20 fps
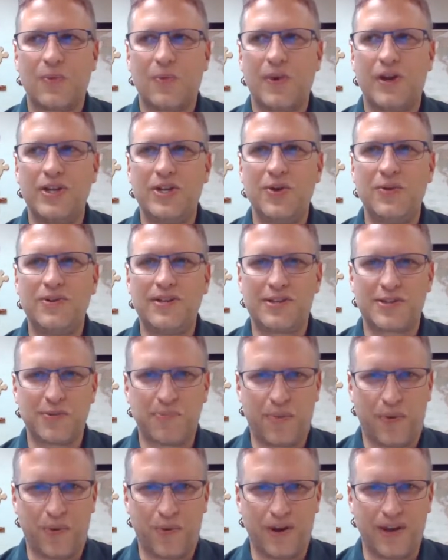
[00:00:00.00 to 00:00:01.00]
when you
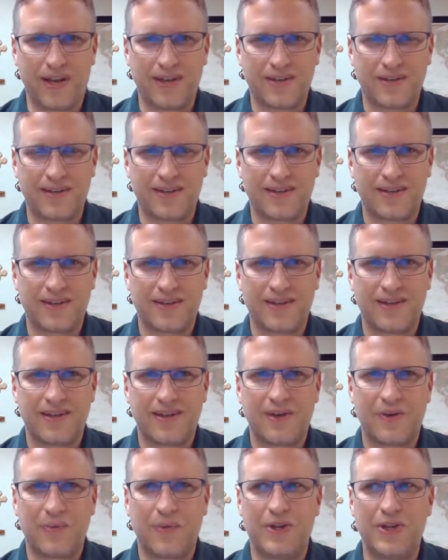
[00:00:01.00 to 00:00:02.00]
disappoint,
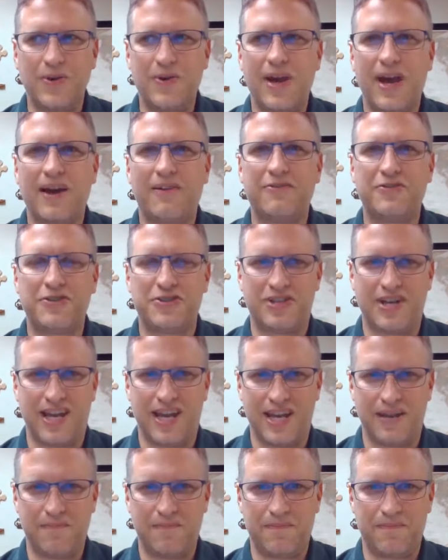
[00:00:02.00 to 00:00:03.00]
when you have
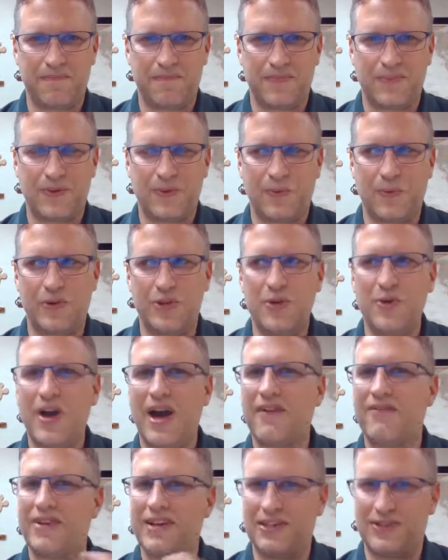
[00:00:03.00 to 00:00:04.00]
shame, when you
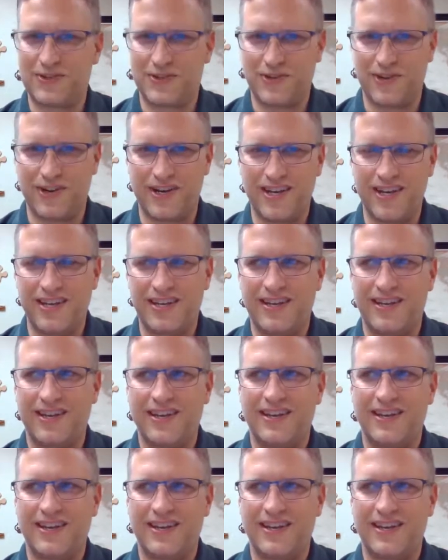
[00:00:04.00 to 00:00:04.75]
have history,